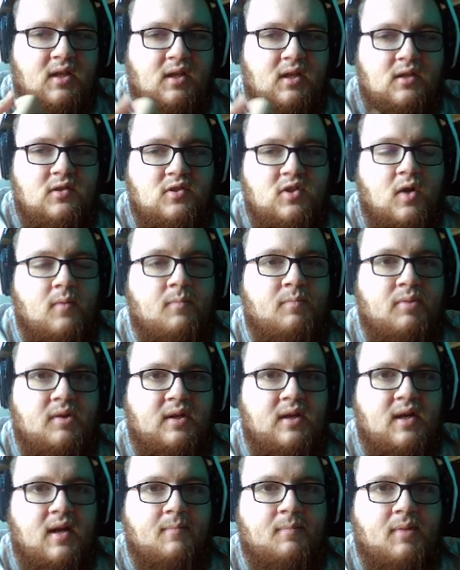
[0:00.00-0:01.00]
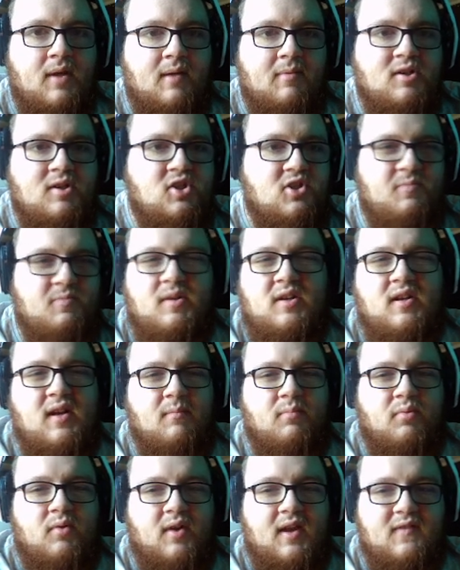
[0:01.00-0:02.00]
don't put it on public, just put it
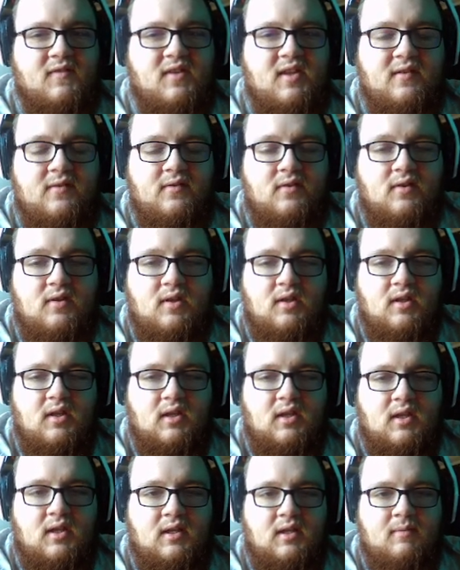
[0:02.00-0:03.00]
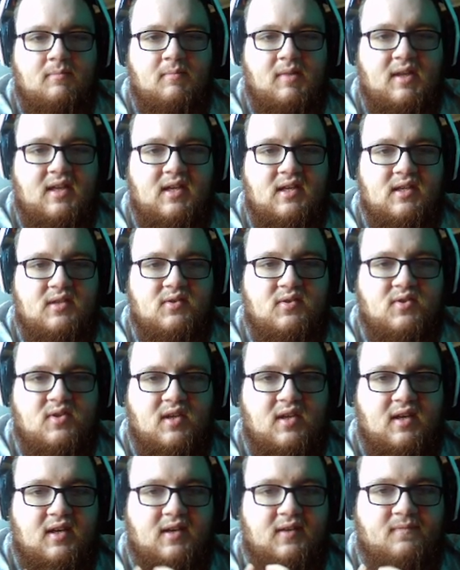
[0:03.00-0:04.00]
on private, because
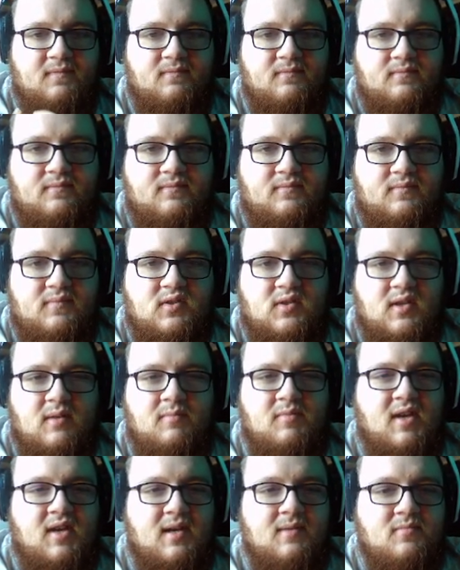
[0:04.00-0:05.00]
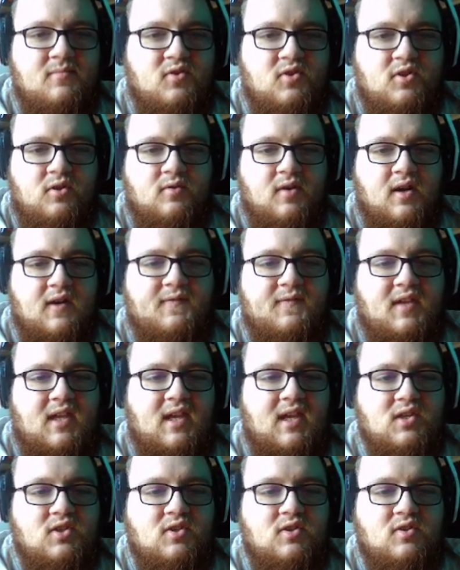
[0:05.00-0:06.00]
sometimes your
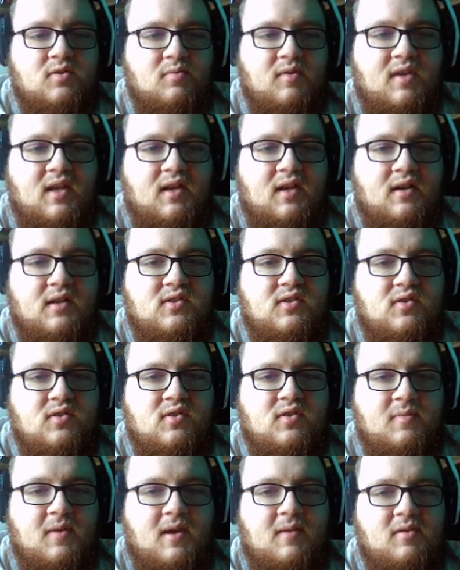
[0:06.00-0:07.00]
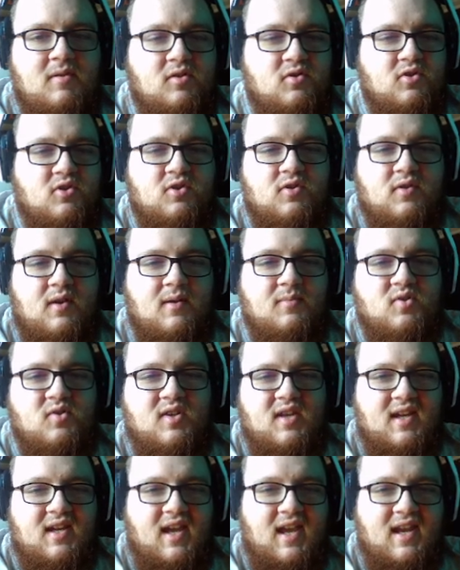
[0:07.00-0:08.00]
notifications will get constant spam and your subscribers
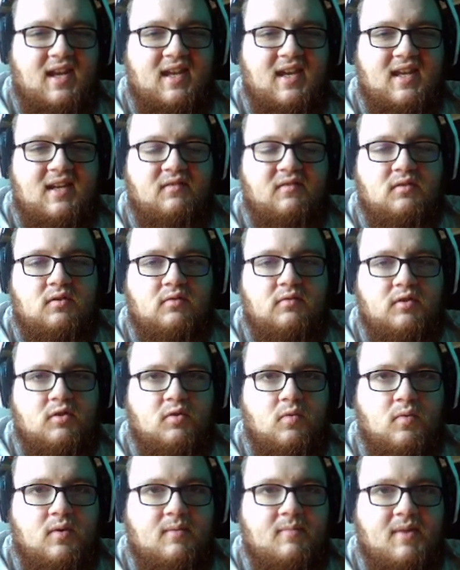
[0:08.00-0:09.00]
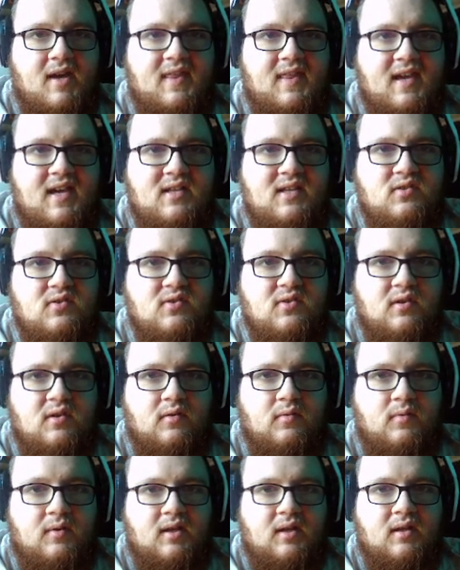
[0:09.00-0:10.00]
can kind of get a little annoyed by that.
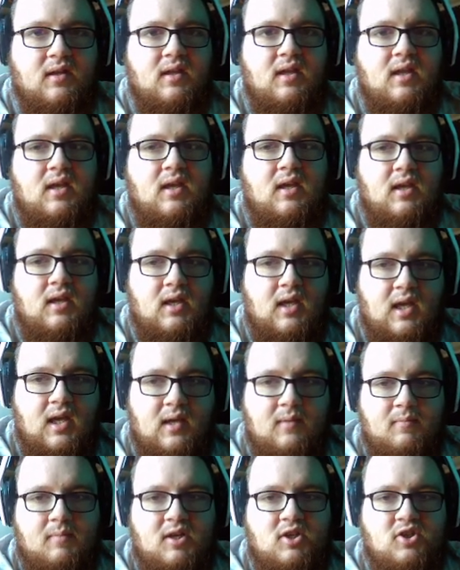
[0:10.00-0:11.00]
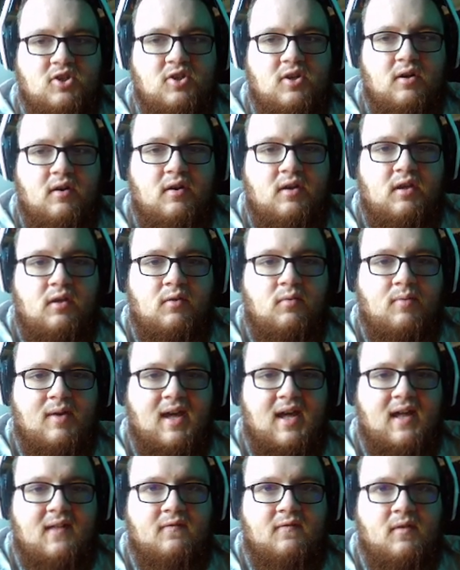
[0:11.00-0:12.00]
So be sure you
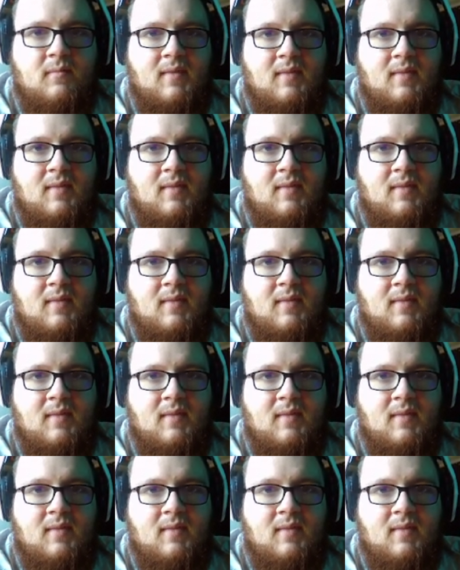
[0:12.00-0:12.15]
have them